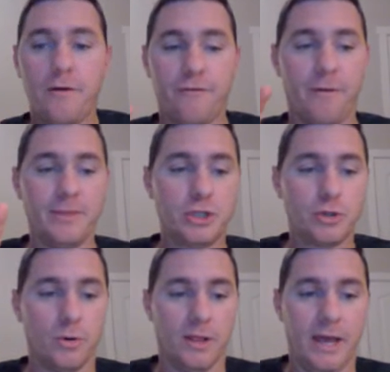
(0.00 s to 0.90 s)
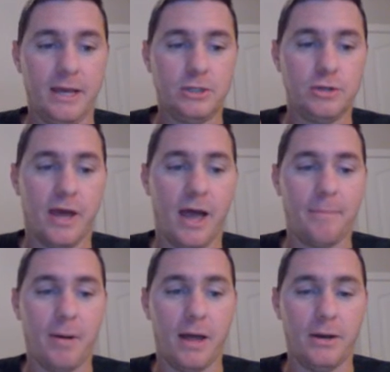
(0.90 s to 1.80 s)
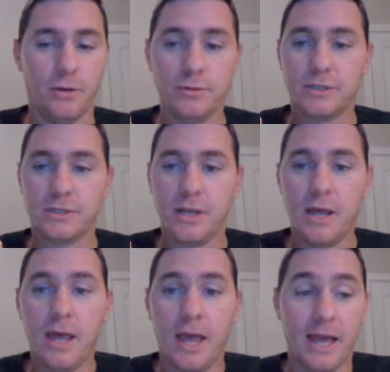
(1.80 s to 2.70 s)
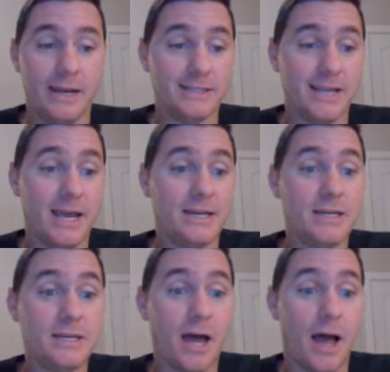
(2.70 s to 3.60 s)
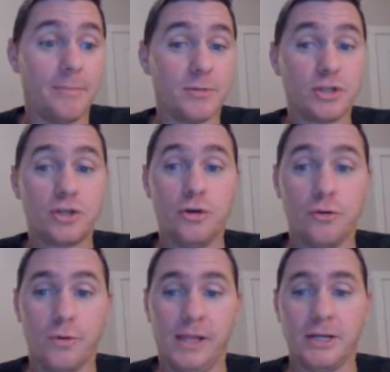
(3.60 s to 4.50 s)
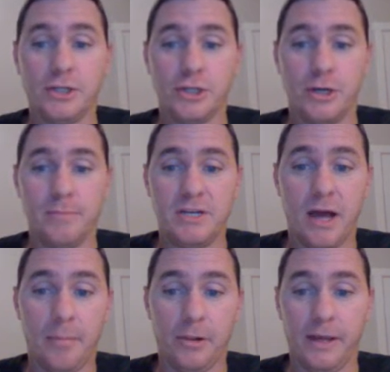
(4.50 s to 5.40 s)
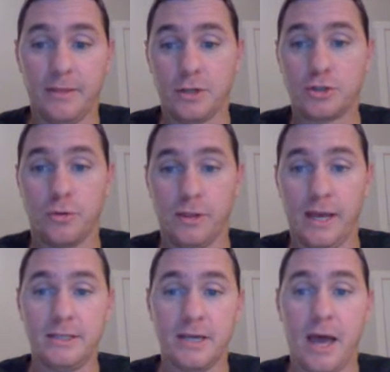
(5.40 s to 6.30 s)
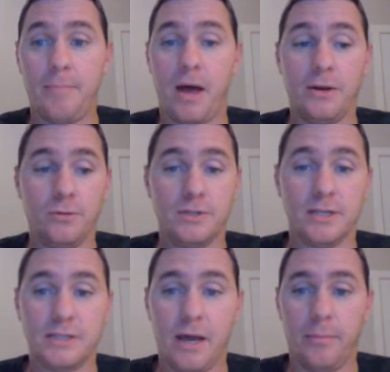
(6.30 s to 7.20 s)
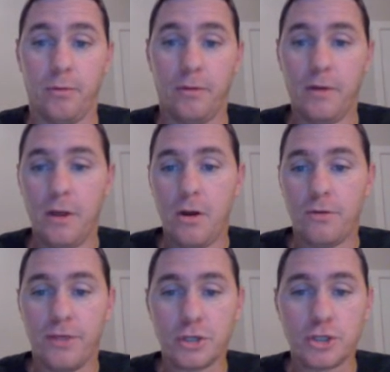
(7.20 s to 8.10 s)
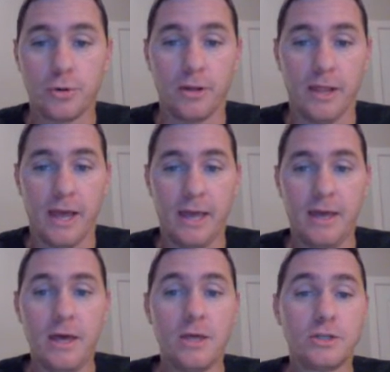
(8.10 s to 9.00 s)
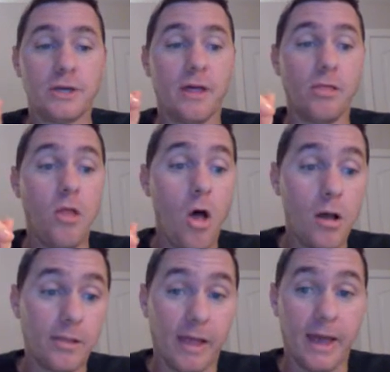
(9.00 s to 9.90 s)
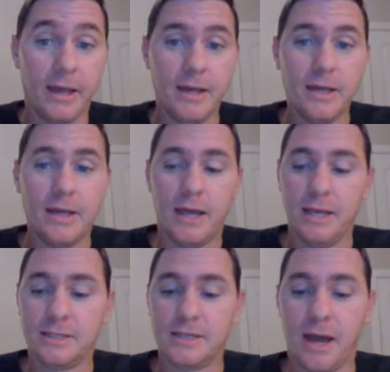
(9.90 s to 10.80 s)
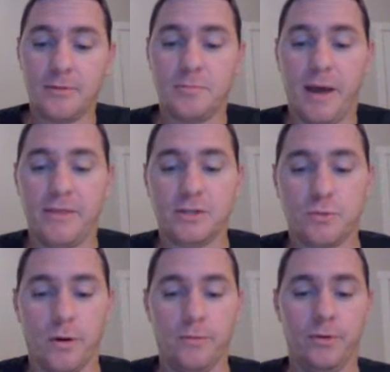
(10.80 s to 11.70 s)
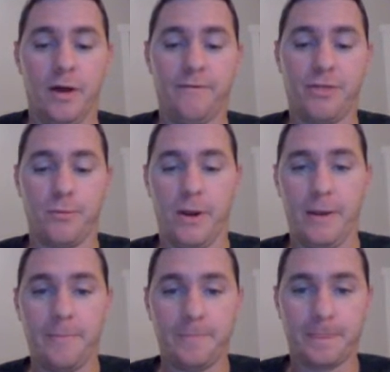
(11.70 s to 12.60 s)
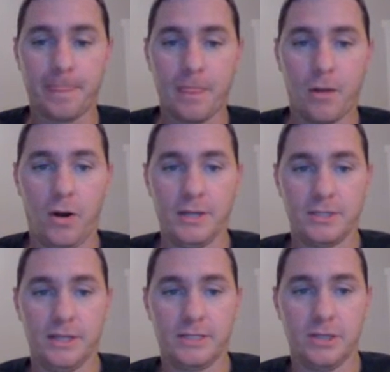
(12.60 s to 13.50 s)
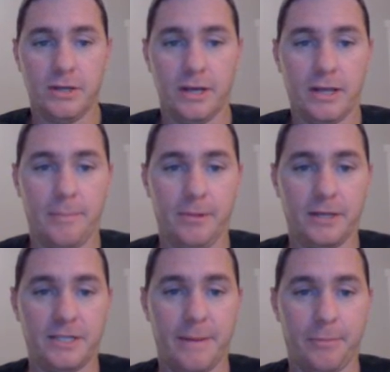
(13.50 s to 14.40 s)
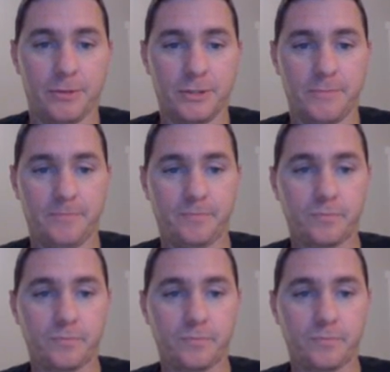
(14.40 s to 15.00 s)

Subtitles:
From the short leg to the hypotenuse, it is a times 2 relationship. Double it. The short leg to hypotenuse is double. The short leg to the long leg is times by the square root of 3. All right, so let's look at a couple examples.